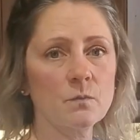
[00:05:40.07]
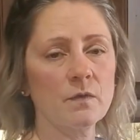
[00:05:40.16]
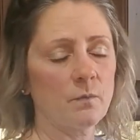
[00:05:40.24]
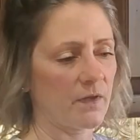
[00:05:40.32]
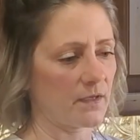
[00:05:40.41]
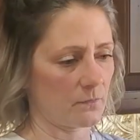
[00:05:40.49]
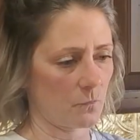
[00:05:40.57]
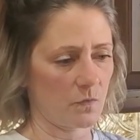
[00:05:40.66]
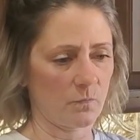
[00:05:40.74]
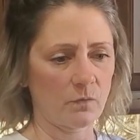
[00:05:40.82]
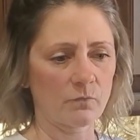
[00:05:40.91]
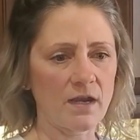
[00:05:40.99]

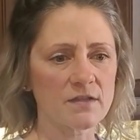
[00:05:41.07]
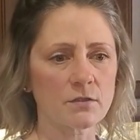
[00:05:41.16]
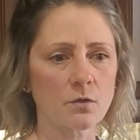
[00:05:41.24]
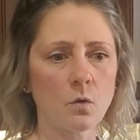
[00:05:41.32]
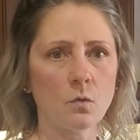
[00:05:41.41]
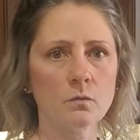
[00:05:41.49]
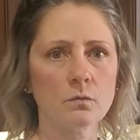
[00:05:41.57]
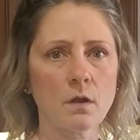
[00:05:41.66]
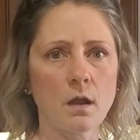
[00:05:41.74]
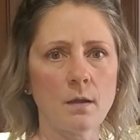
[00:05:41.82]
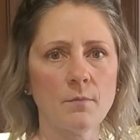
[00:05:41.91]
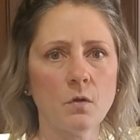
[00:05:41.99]
When we raise our own
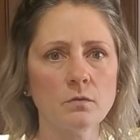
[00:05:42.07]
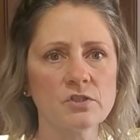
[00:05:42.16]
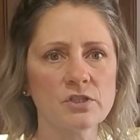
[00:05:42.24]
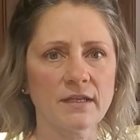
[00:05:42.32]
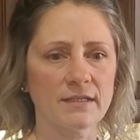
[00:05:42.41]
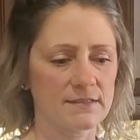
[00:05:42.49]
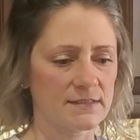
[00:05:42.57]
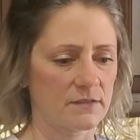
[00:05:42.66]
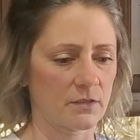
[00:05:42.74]
whole chickens,